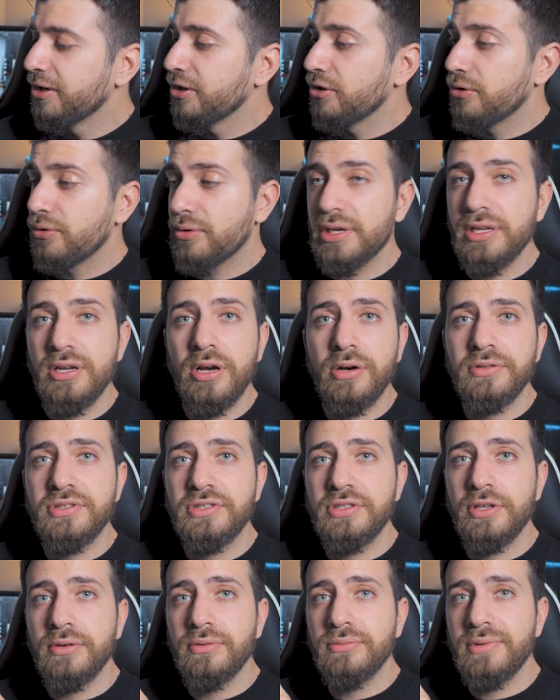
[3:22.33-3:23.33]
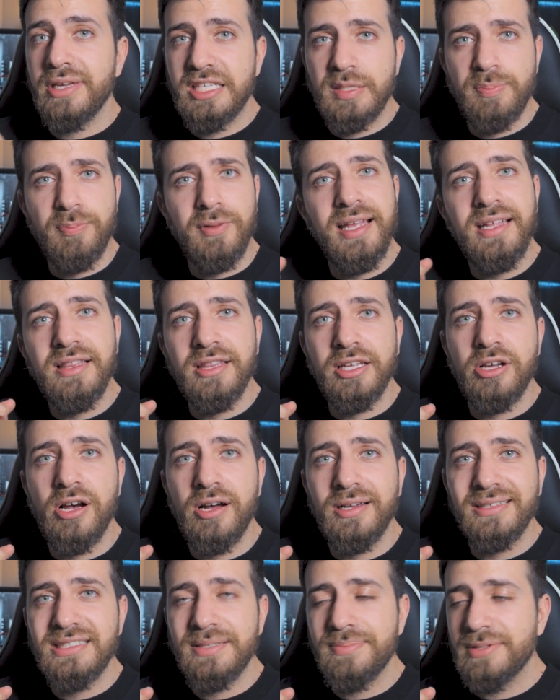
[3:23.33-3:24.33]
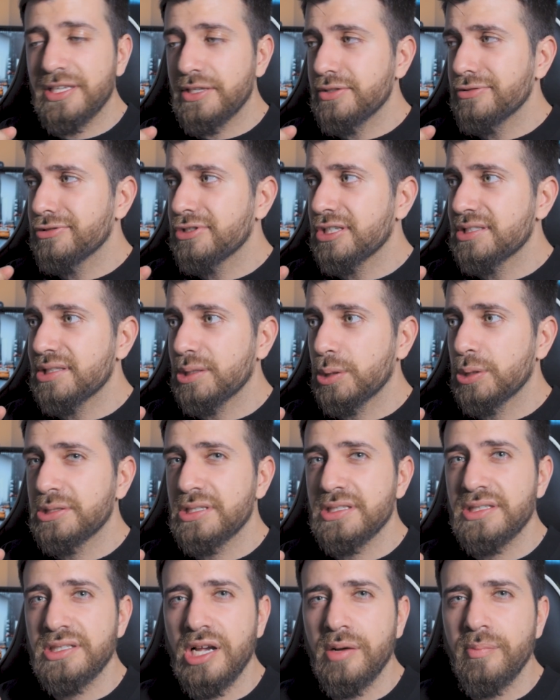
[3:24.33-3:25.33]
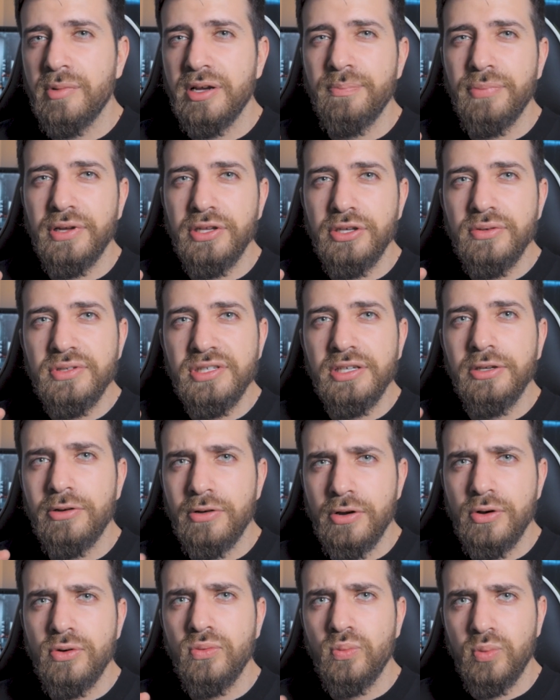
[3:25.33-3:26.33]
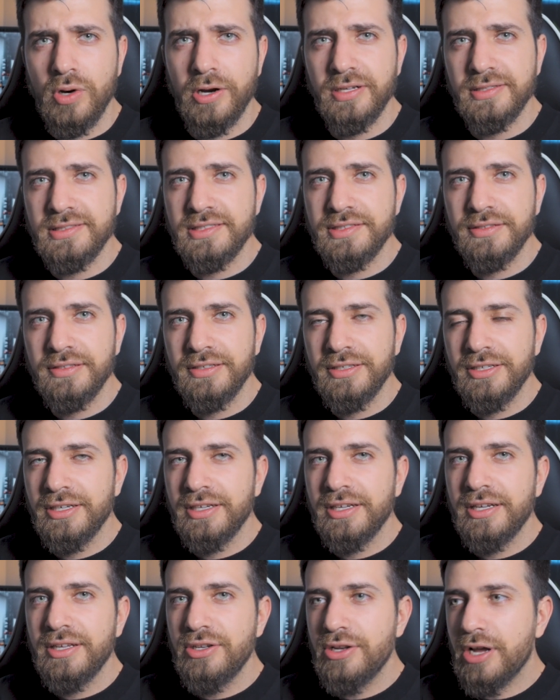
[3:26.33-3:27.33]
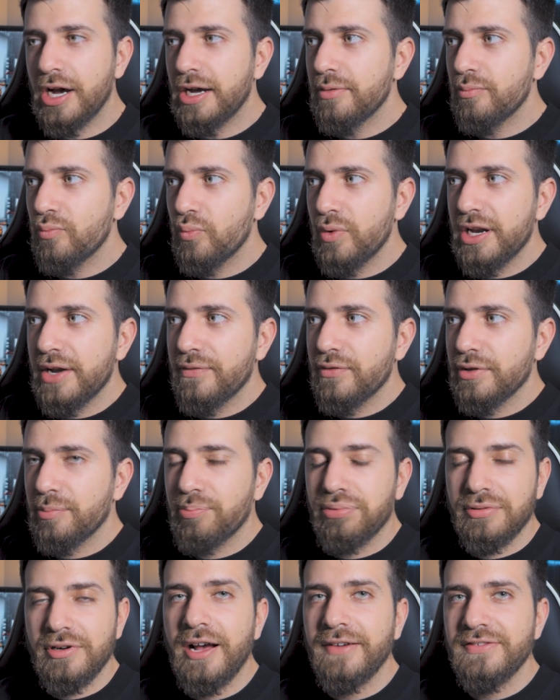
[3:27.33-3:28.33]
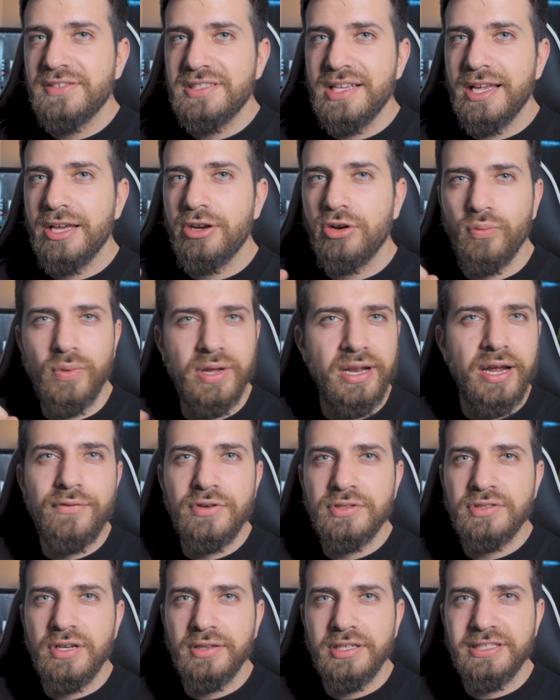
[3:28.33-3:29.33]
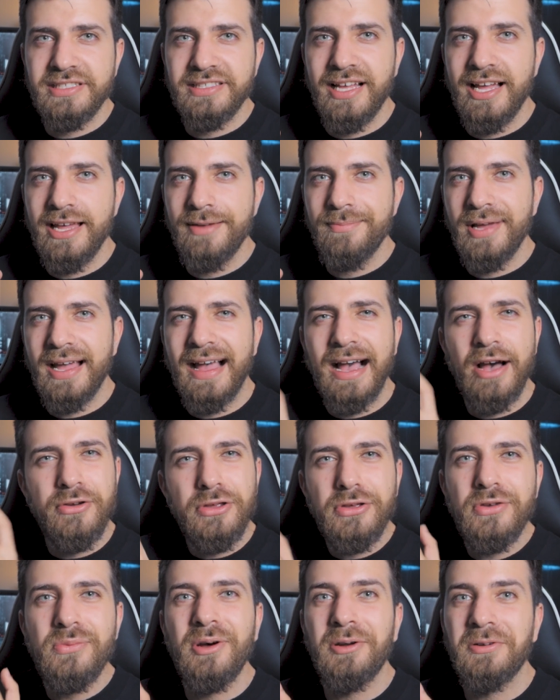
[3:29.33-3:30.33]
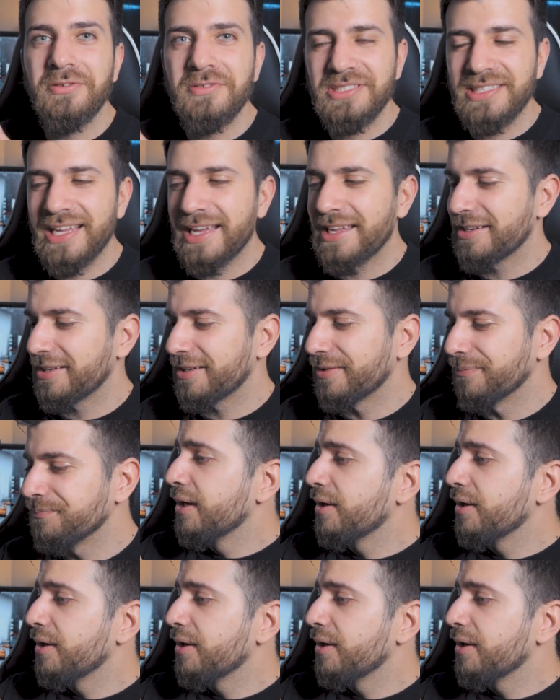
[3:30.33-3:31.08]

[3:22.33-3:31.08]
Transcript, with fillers: You can also explain the concept that you just learned to someone but using your own words. Not whatever the prof said or whatever's on the slide, but how you understand it.